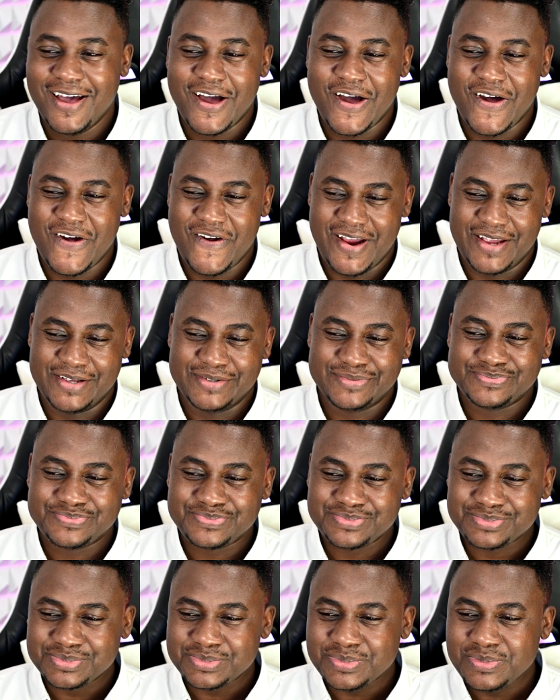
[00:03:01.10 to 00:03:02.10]
All right.
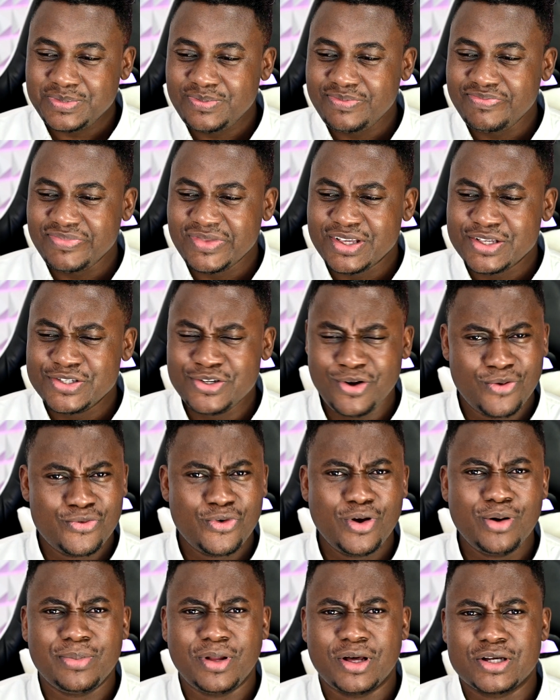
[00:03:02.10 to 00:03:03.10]
So
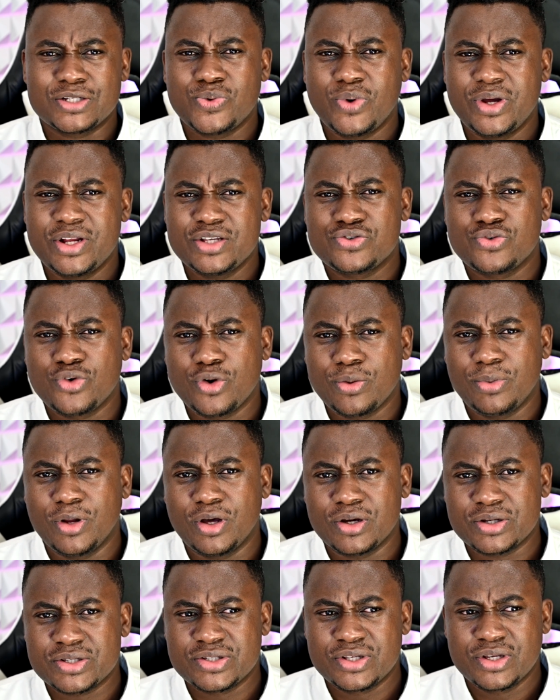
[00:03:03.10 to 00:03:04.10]
Roblox, what is
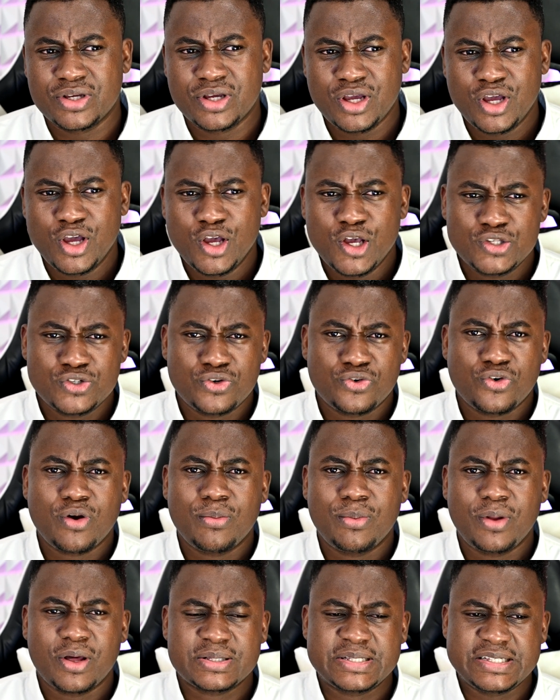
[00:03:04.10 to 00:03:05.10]
Roblox? So
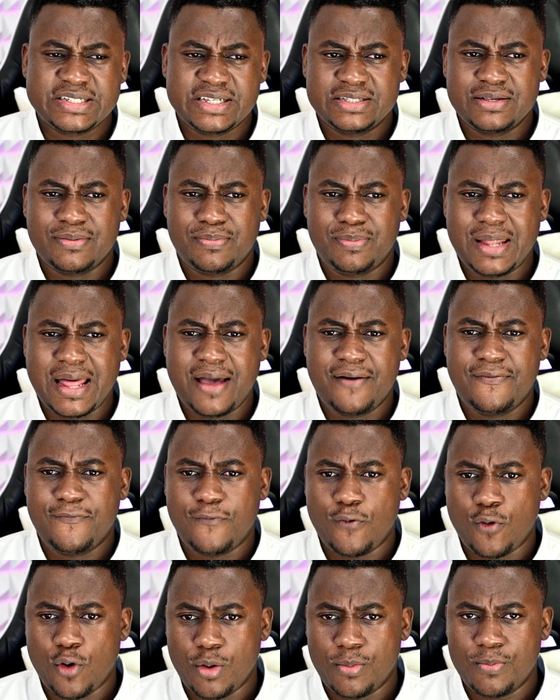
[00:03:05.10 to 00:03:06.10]
Roblox is just a
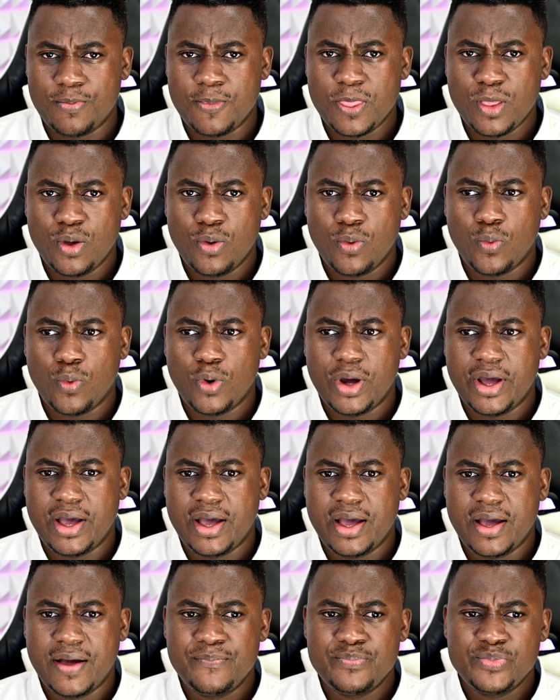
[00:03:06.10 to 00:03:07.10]
platform
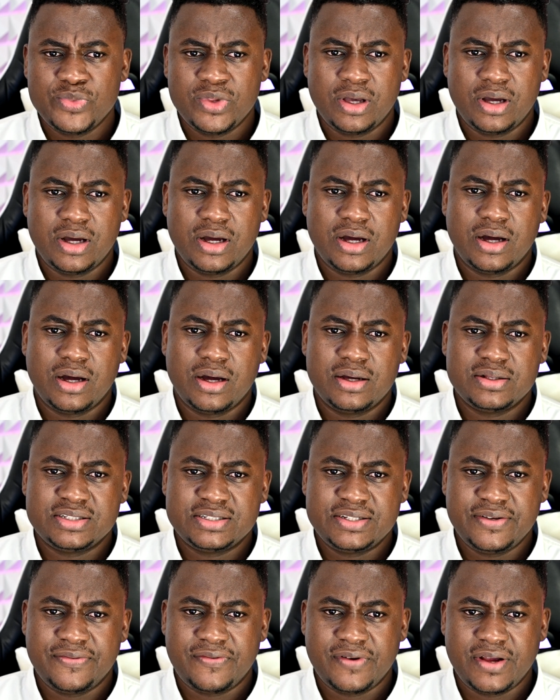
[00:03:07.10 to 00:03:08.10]
where
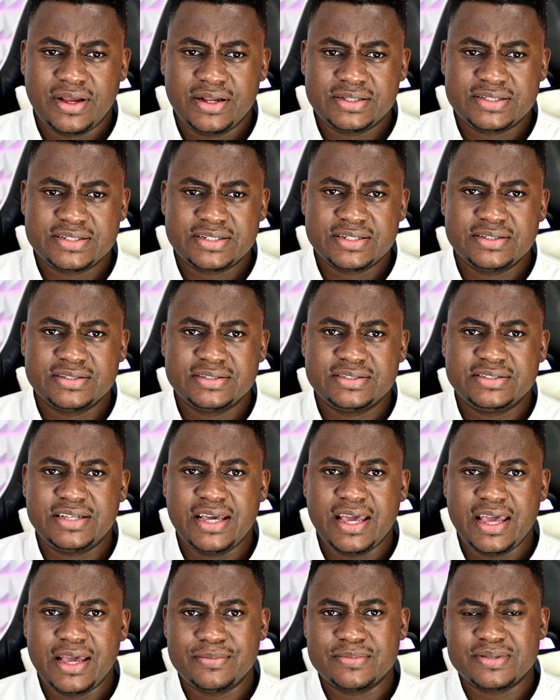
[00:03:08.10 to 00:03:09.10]
different
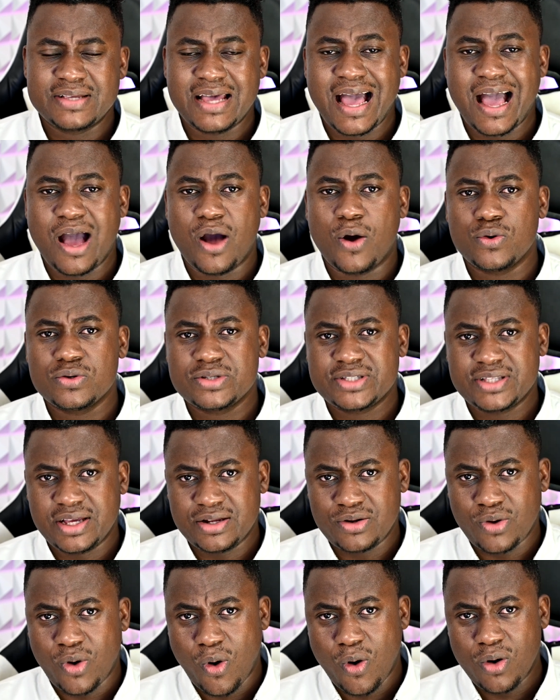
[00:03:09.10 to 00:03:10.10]
games are
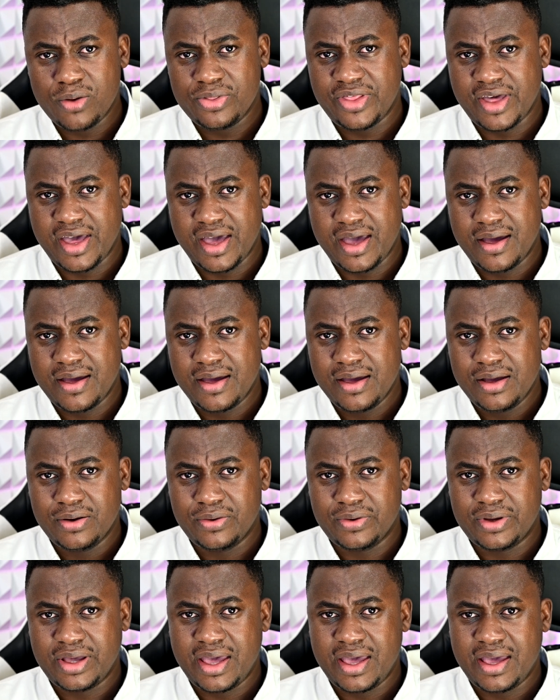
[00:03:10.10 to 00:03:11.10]
hosted on there,
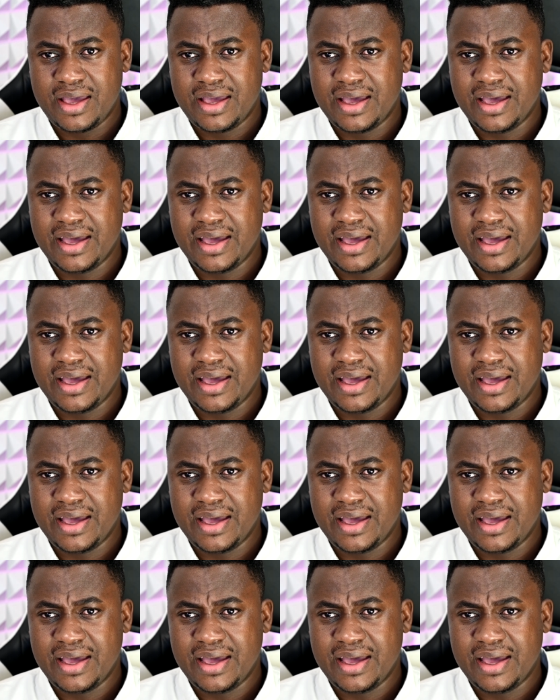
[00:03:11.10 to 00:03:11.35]
okay?